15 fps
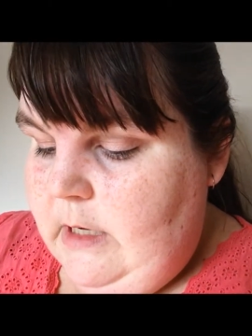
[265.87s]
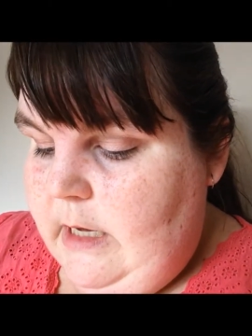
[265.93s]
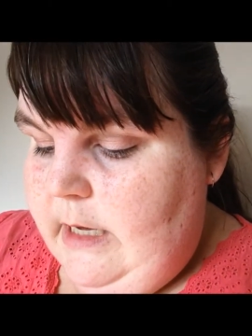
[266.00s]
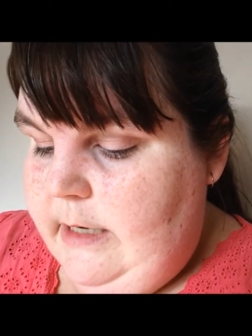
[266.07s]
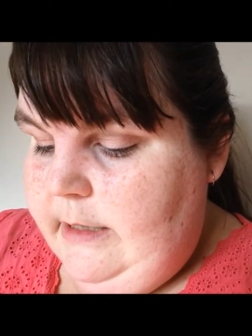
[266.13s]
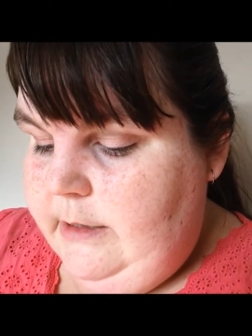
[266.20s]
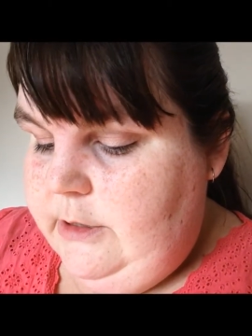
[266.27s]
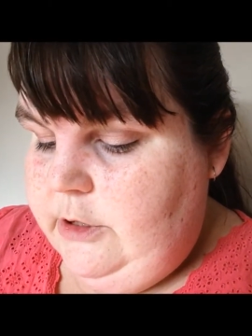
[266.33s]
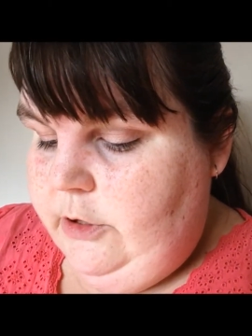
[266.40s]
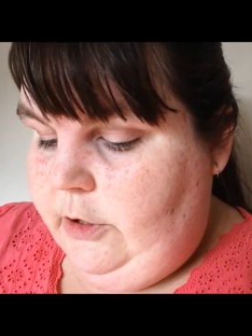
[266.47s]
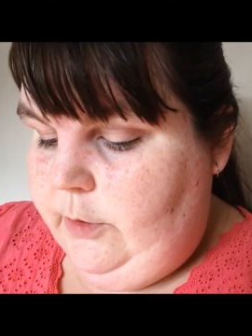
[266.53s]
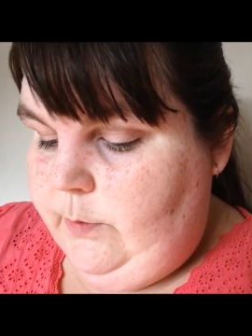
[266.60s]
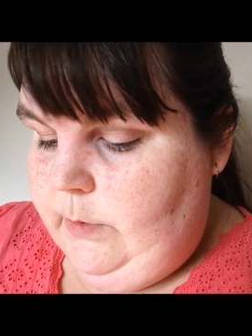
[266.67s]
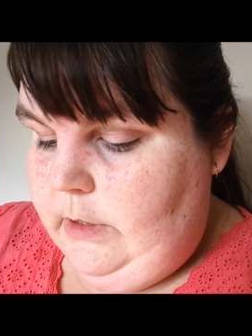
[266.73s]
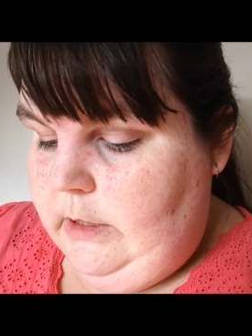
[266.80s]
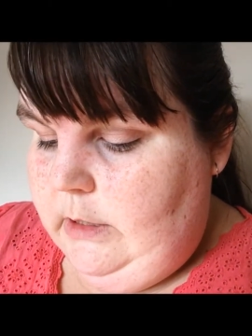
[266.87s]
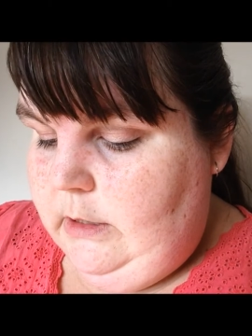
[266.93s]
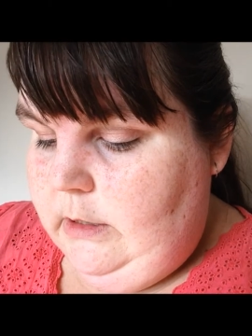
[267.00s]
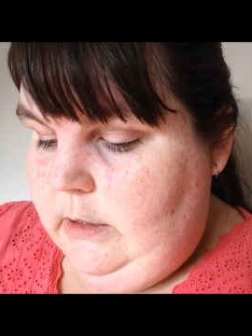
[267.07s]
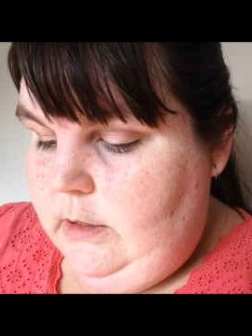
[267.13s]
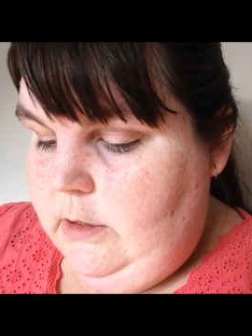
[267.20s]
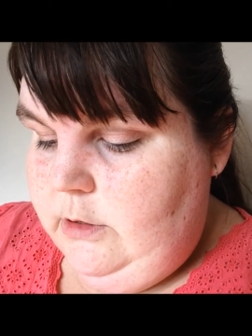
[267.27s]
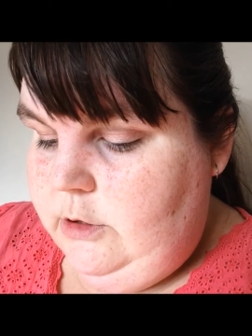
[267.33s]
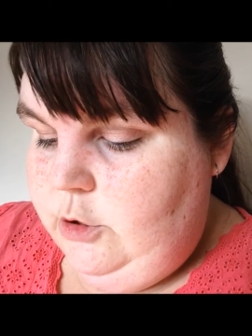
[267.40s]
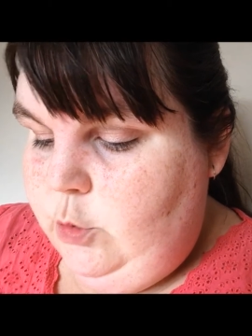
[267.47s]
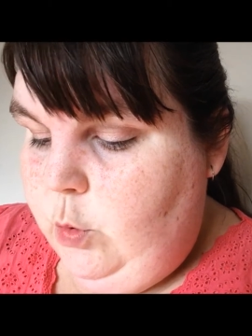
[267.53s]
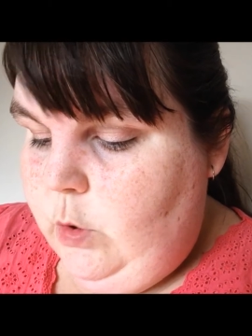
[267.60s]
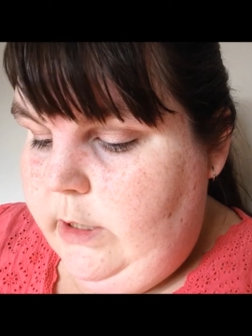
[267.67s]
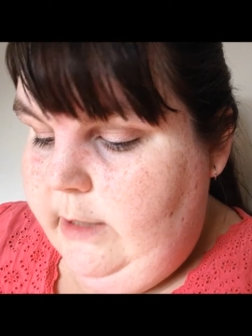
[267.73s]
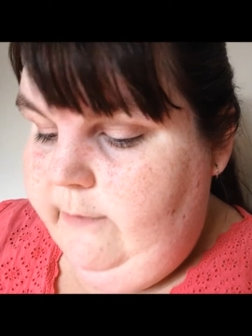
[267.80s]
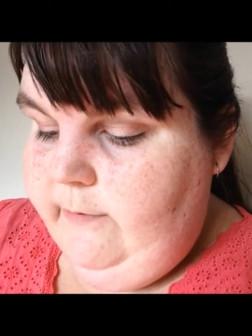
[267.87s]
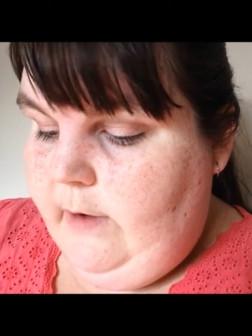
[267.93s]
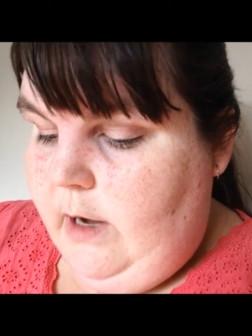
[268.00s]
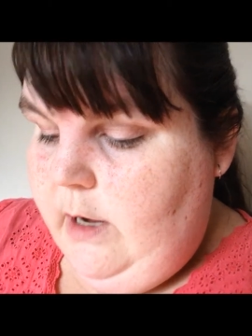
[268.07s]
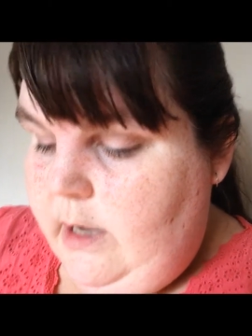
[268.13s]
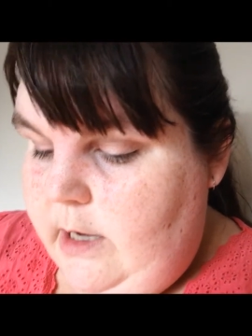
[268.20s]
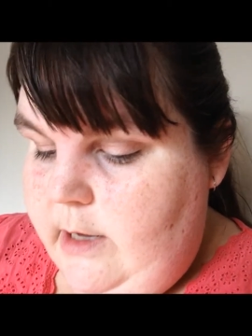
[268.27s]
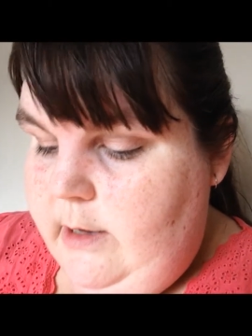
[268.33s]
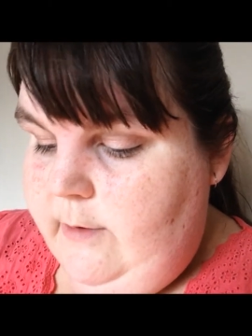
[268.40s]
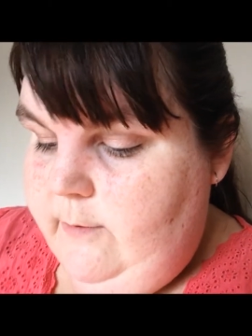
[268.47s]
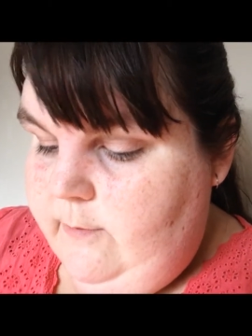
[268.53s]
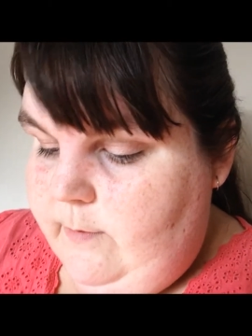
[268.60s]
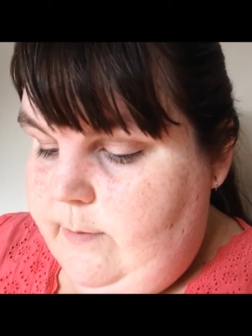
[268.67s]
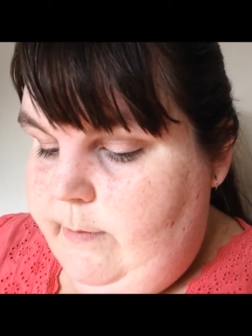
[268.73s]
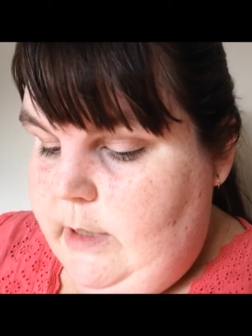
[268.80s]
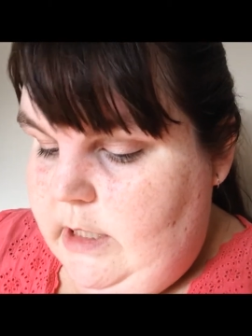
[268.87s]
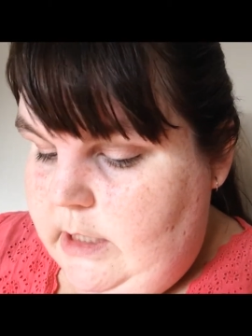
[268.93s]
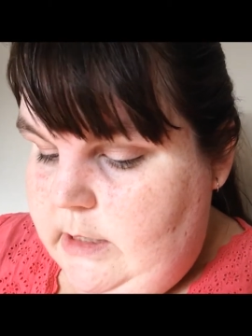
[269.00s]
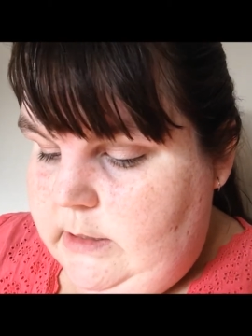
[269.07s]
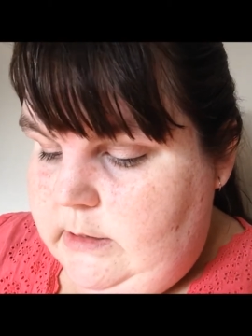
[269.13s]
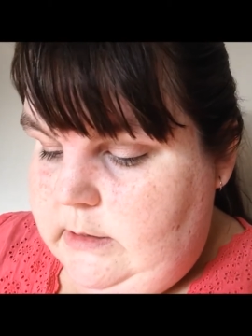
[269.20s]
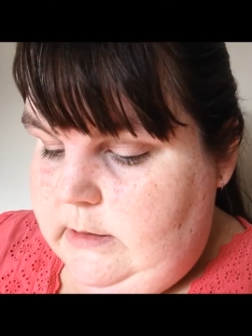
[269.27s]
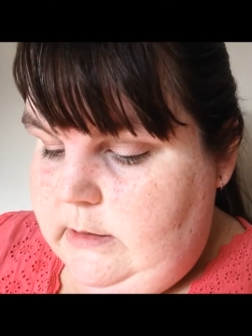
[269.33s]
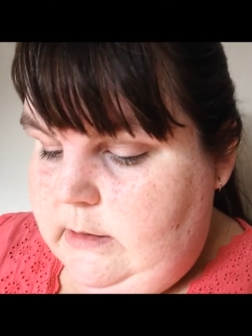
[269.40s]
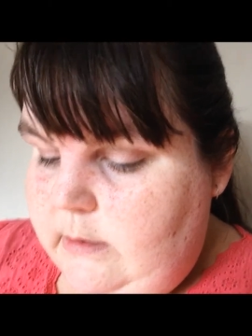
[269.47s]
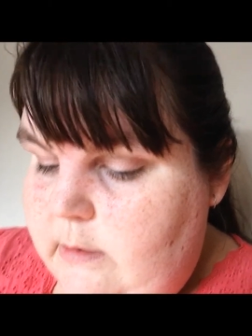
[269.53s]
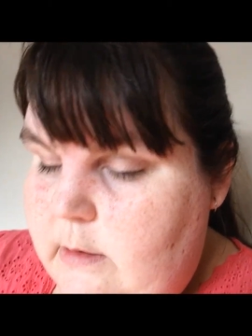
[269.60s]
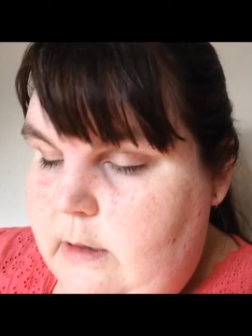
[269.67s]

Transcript: and it took me 25 minutes.